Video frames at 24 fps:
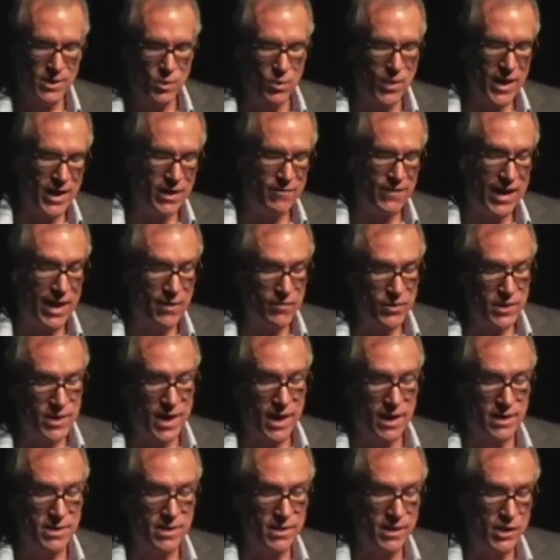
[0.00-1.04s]
as a way of
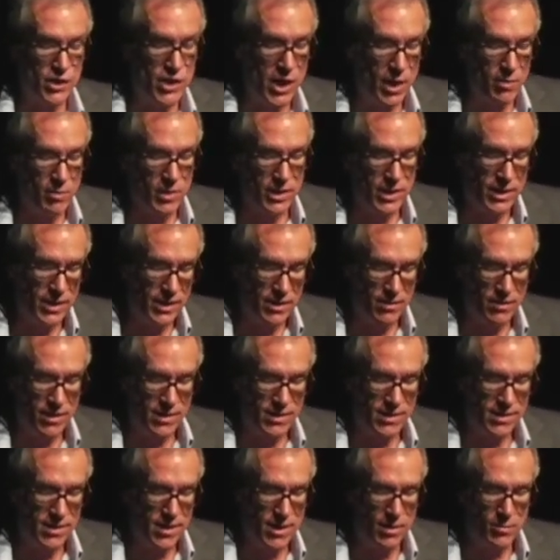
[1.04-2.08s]
advertising the Chamber
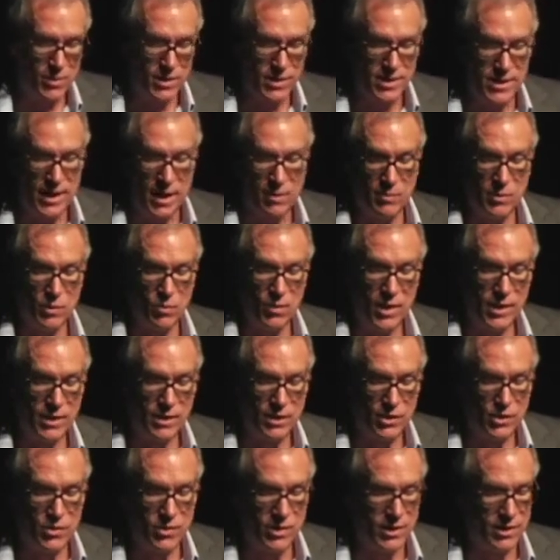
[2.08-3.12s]
Theater Ensemble's Damon
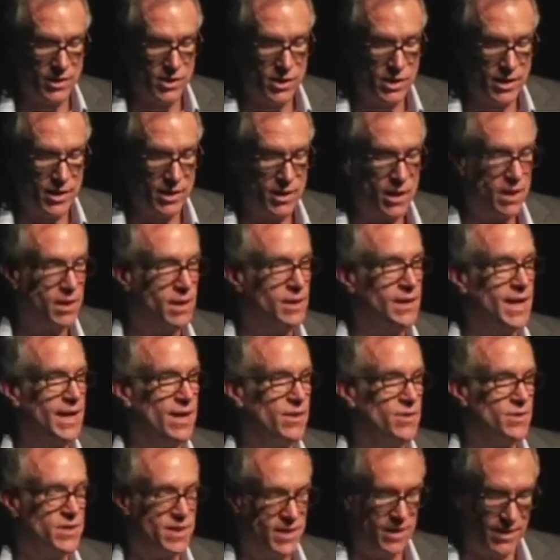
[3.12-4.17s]
Runyon trilogy at Hull
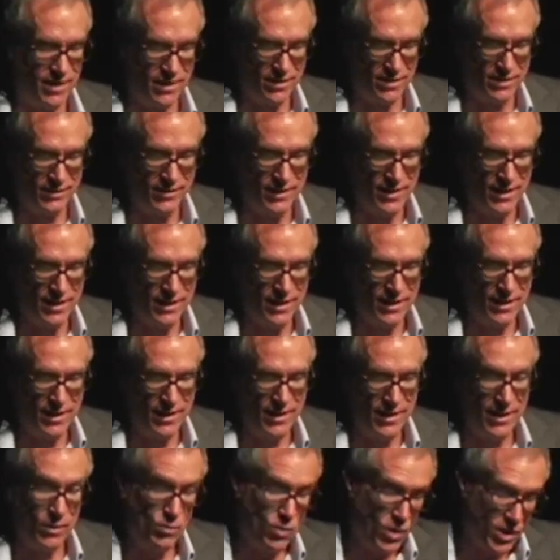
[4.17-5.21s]
House Theater.
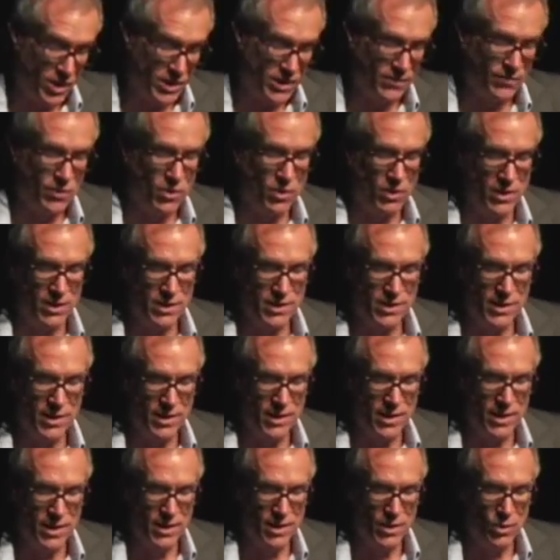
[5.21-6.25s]
It worked, of
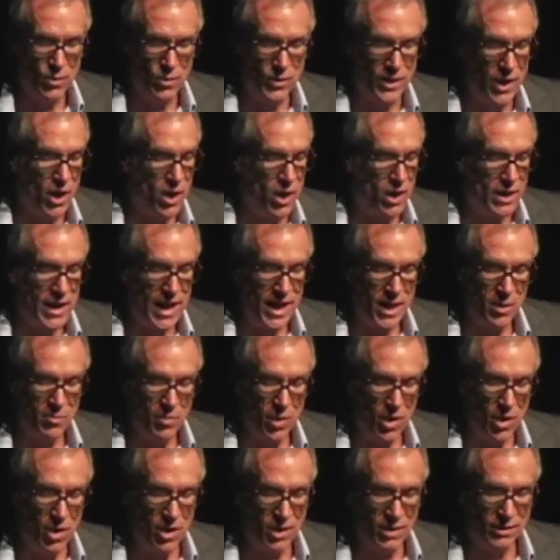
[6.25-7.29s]
course. We all had
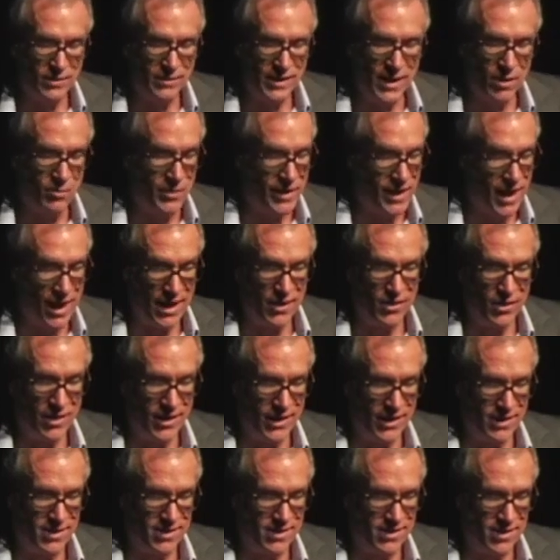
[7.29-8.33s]
a ball, and we got
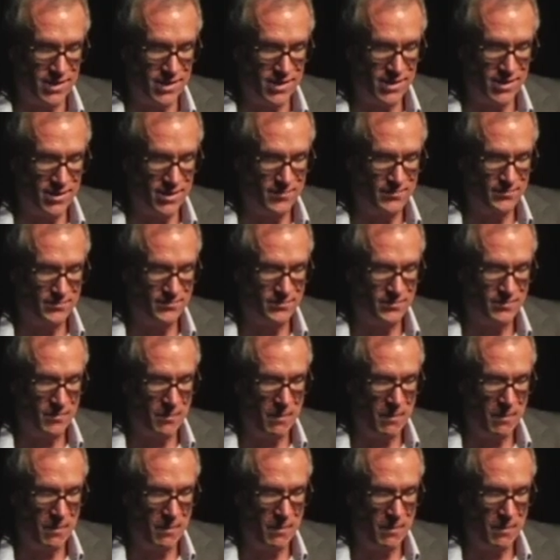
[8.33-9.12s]
audiences.